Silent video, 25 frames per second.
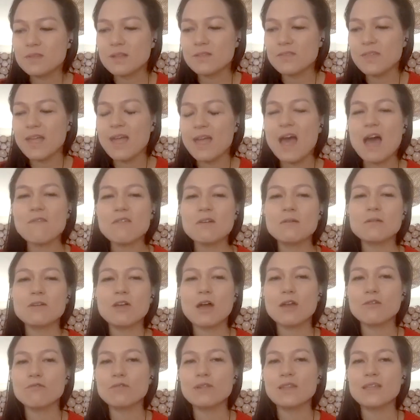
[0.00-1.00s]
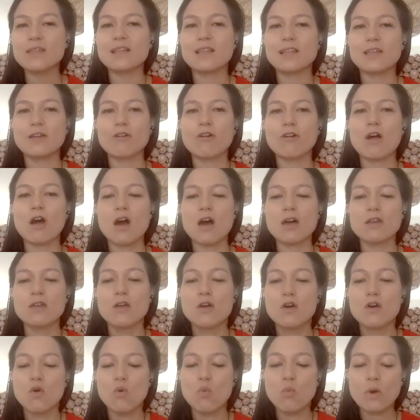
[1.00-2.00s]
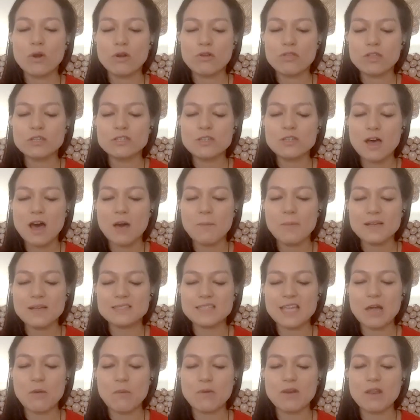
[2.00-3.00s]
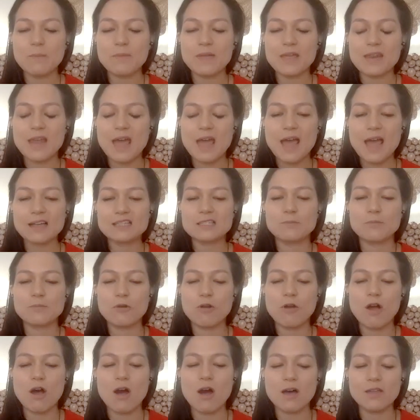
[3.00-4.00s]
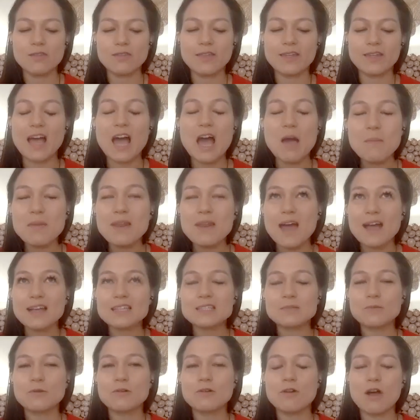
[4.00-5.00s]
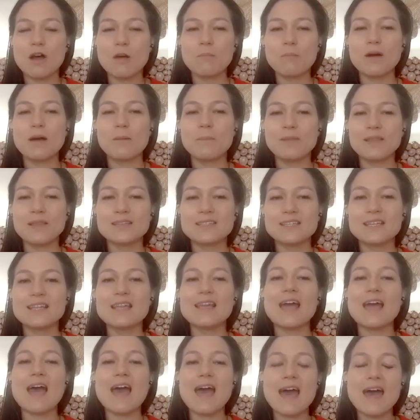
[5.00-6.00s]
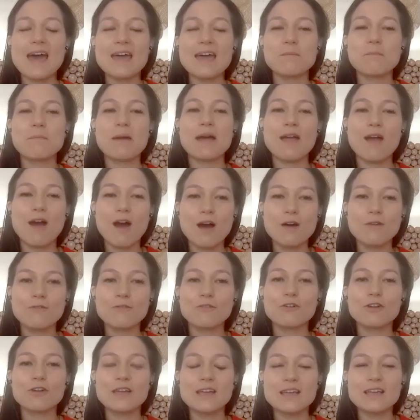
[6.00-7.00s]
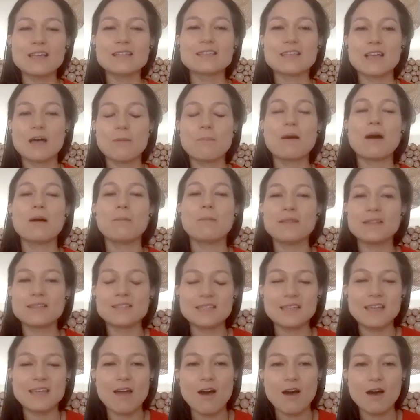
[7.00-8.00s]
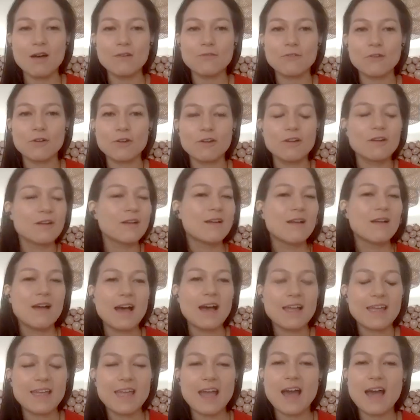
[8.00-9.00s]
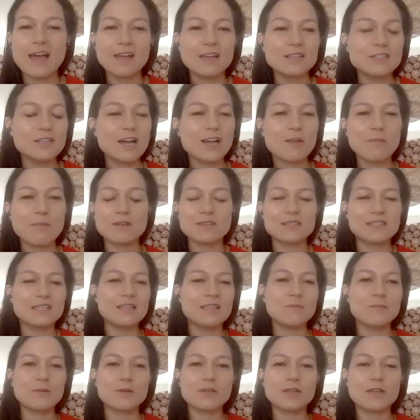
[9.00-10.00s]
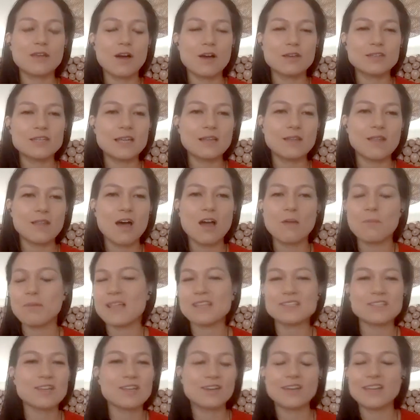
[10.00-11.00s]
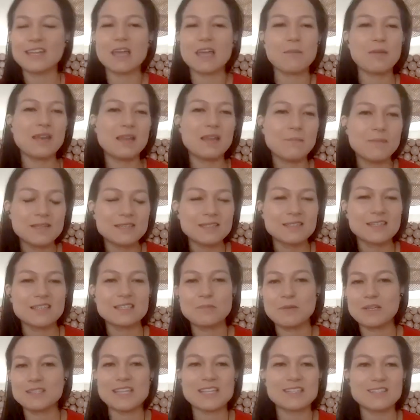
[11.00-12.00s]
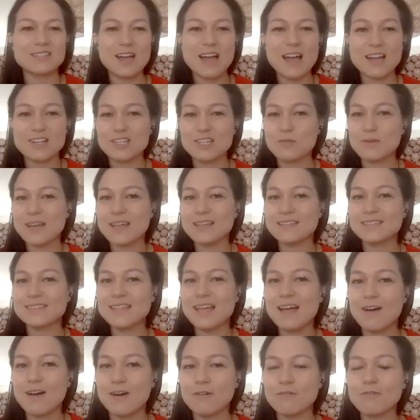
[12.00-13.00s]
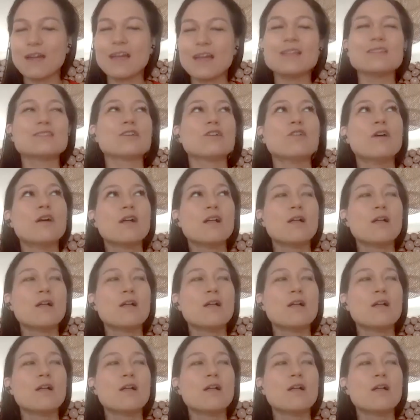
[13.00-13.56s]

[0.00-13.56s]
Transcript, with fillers: they haven't gotten really clear on what are the topics I want to be an expert on. Like, I'm an expert on publicity and my offer is a publicity offer. Yeah, I could talk about team building all day long, but that's not going to get me any business because that's not actually what I sell, right? So